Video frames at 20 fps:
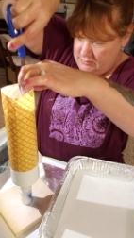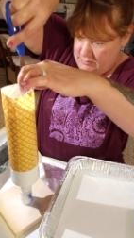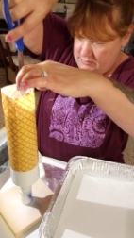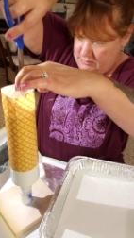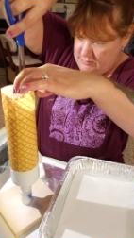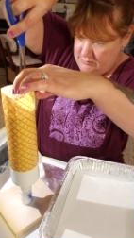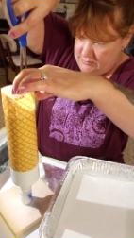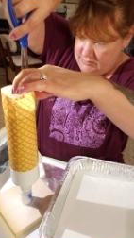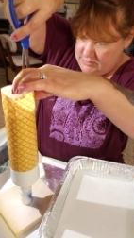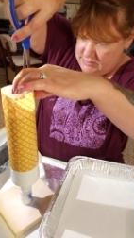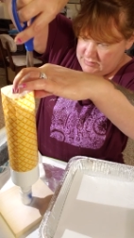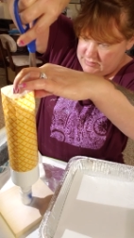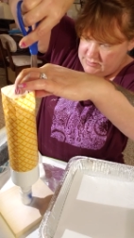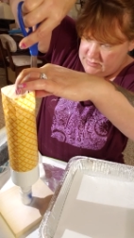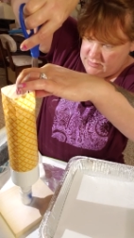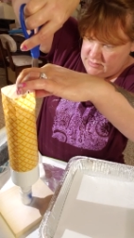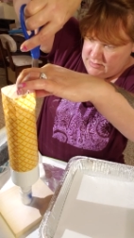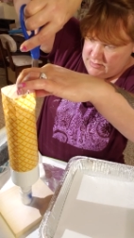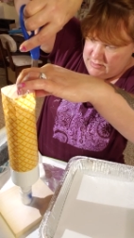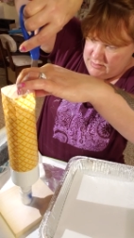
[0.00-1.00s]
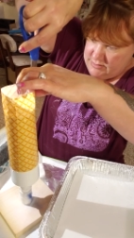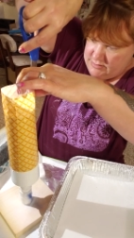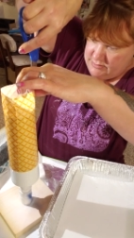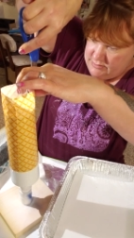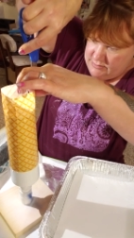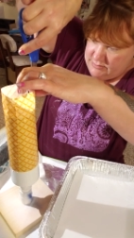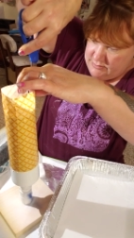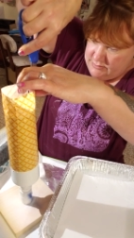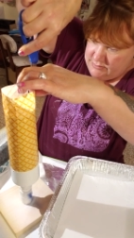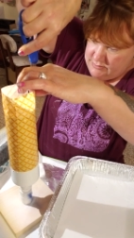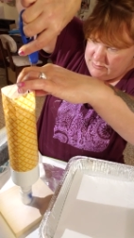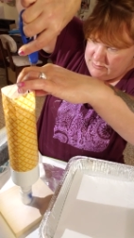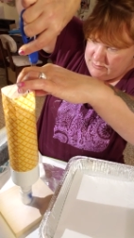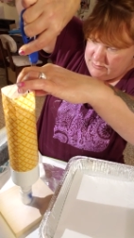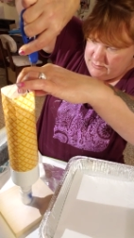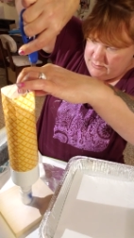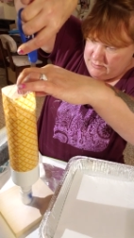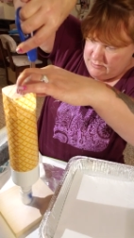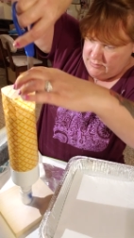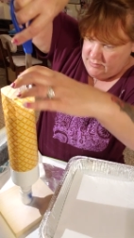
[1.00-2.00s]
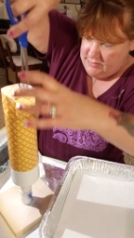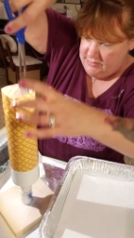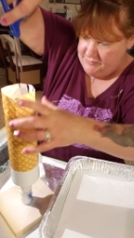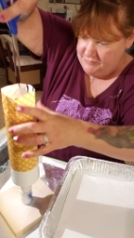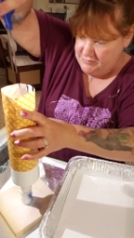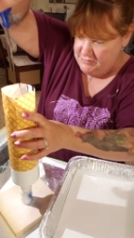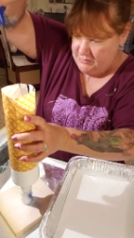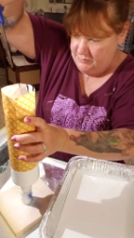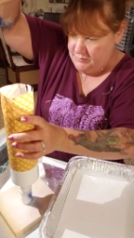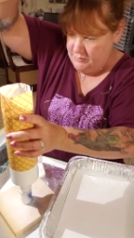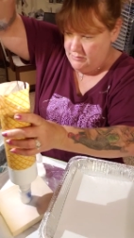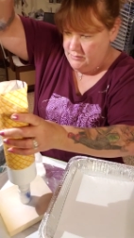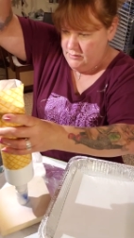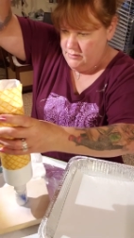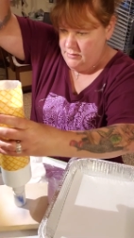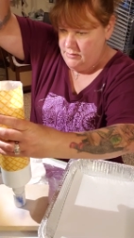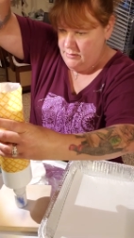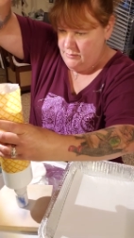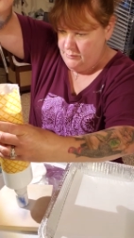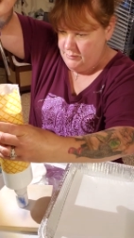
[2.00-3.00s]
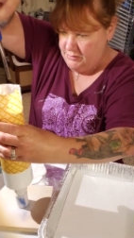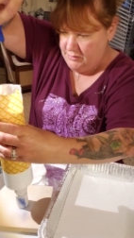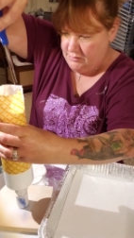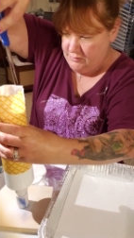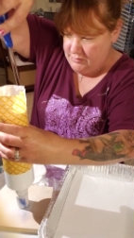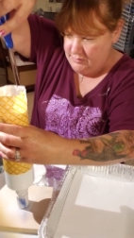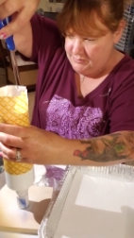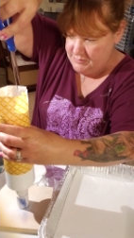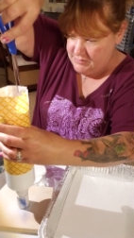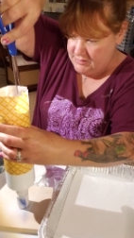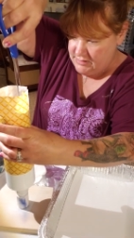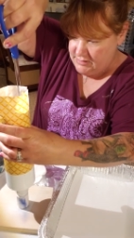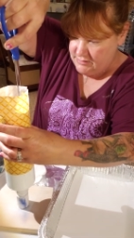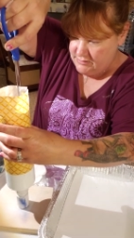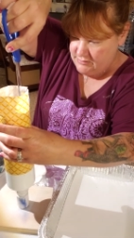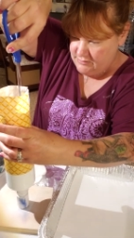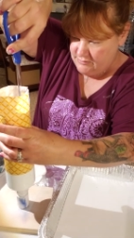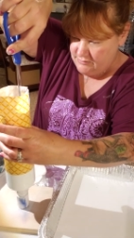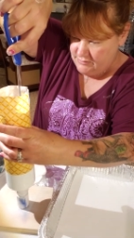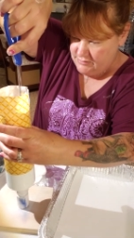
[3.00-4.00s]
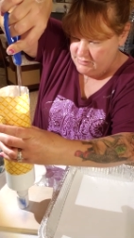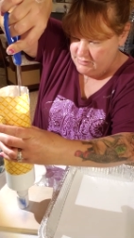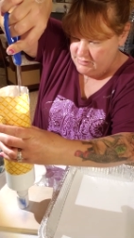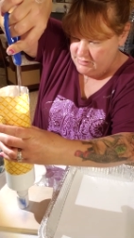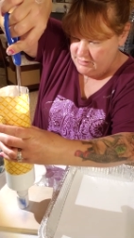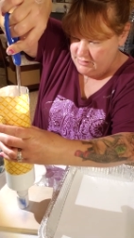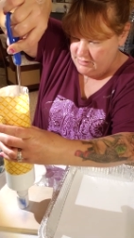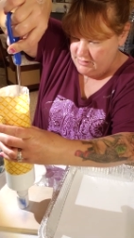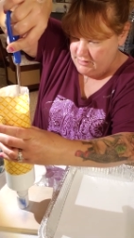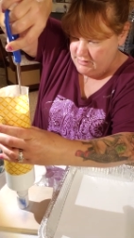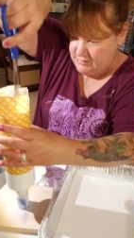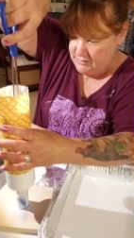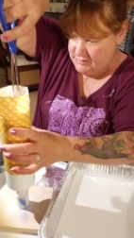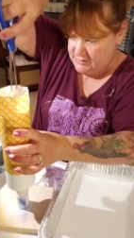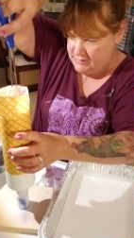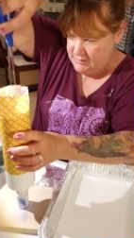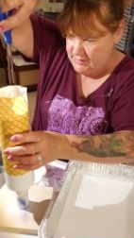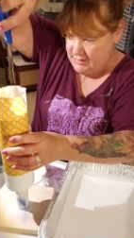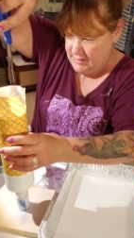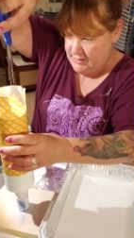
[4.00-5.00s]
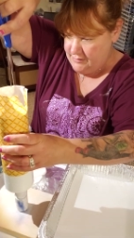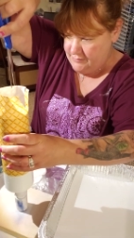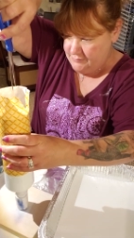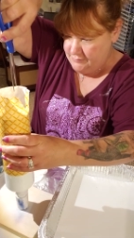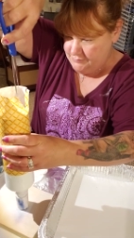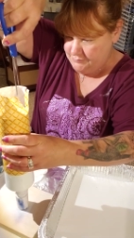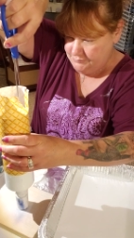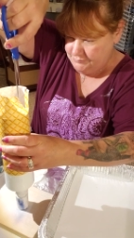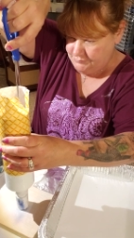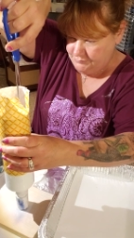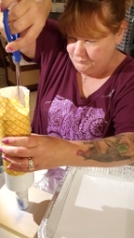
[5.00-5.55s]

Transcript: You know what I saw crafting with creepsakes do is she cut this down